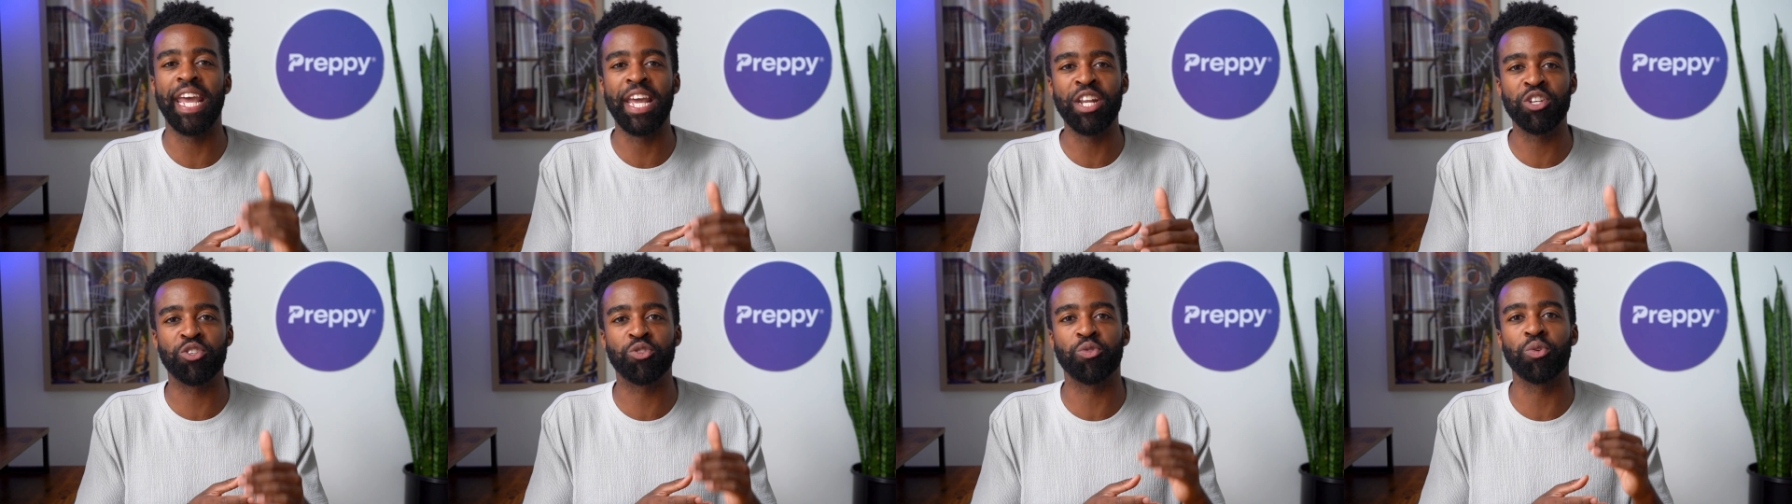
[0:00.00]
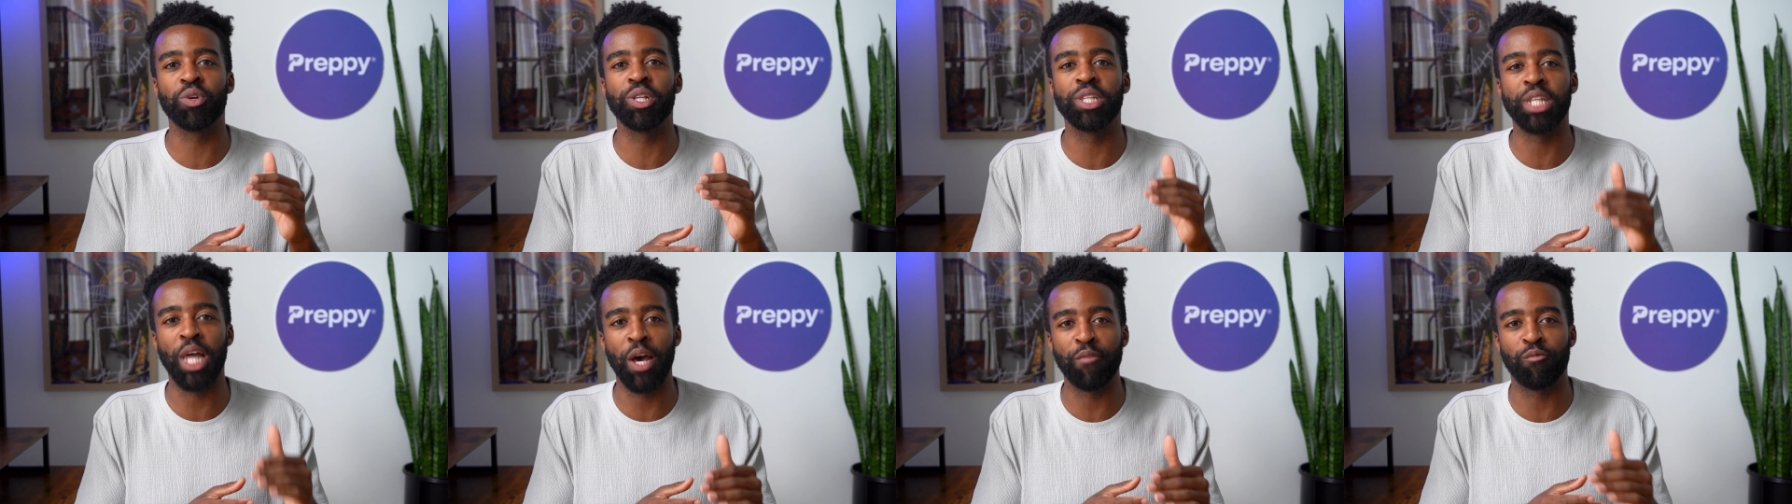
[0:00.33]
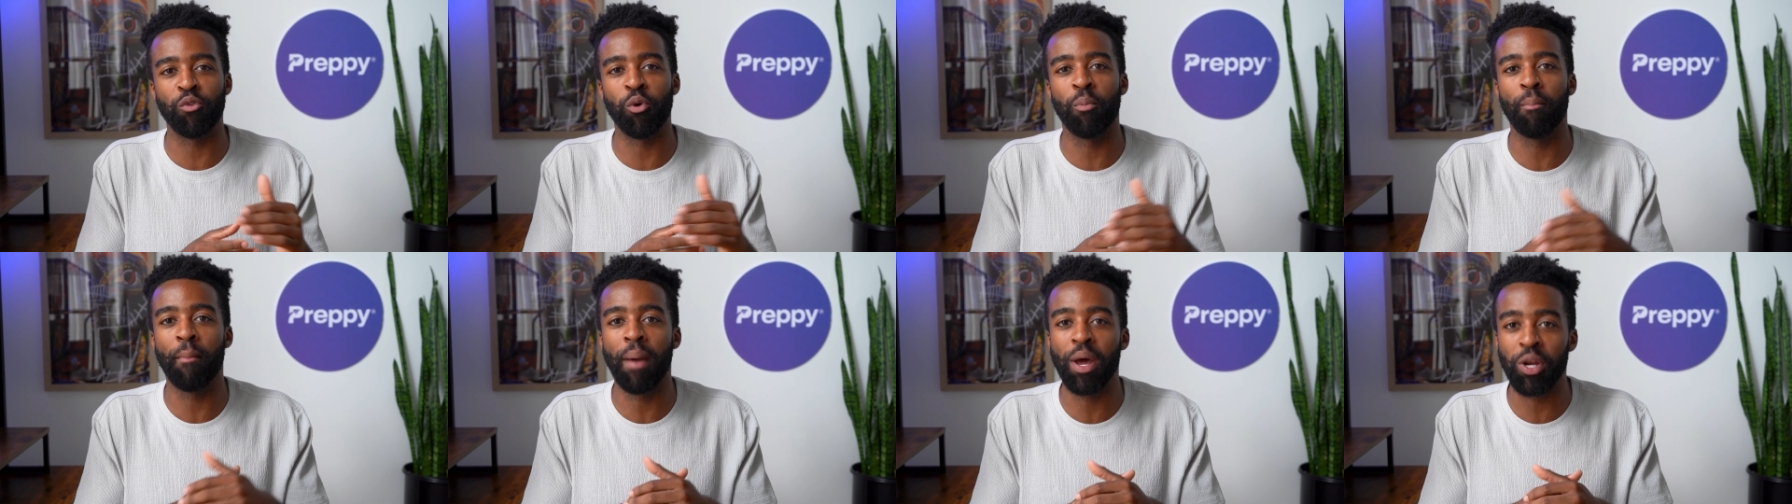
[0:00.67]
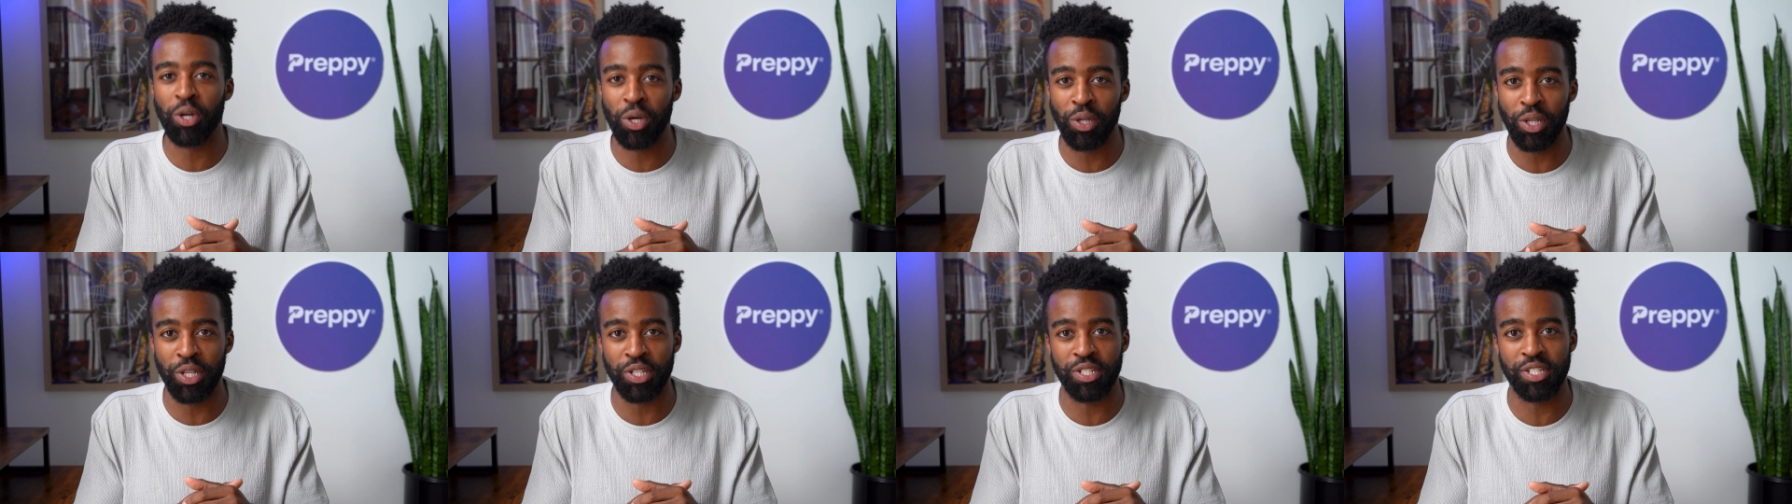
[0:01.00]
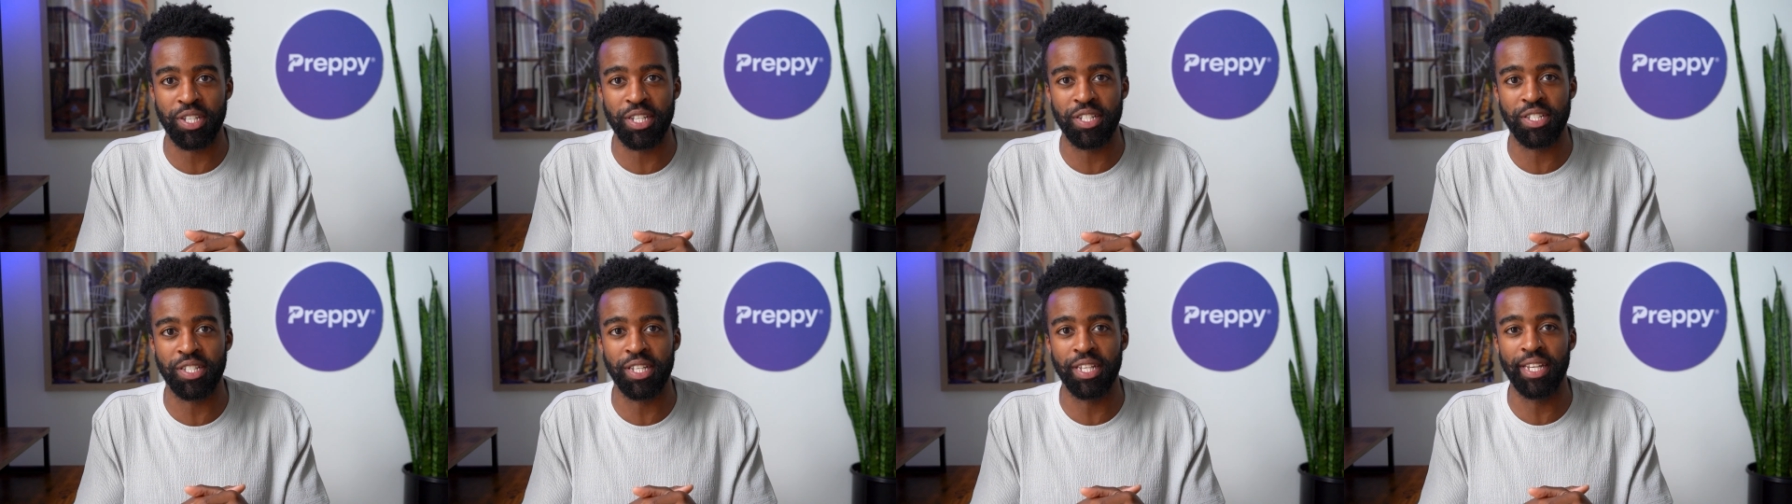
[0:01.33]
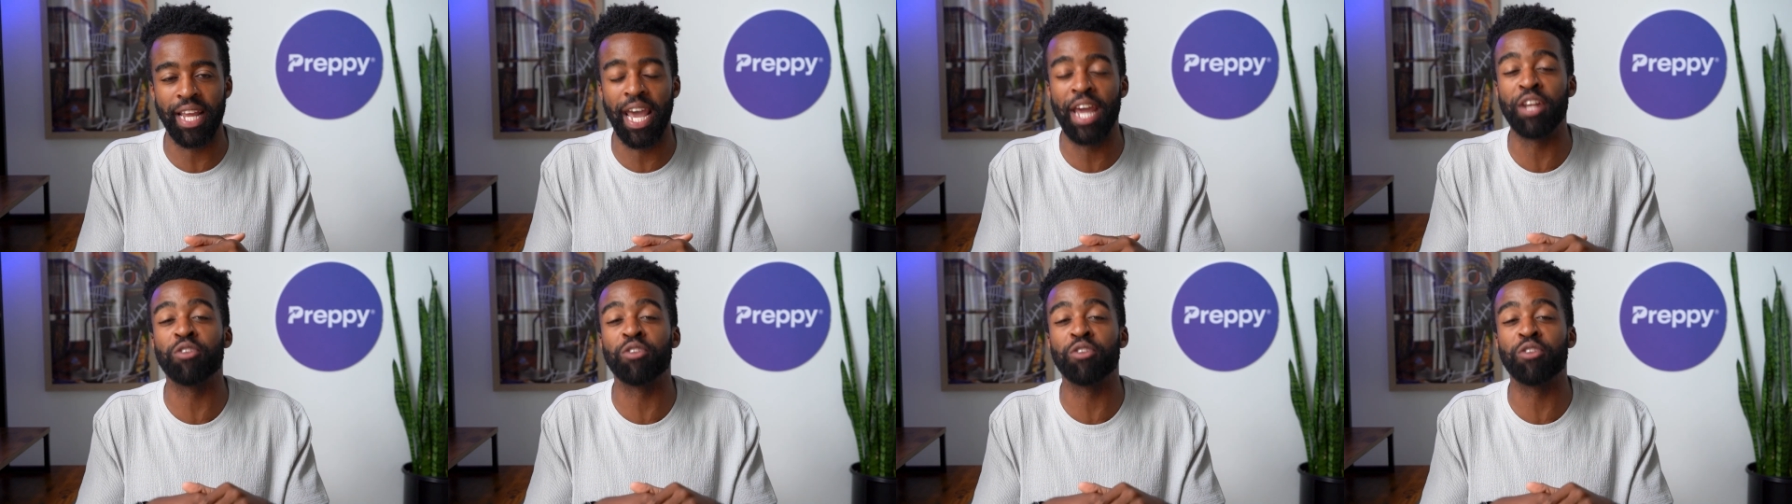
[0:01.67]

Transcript: entry-level medical assistant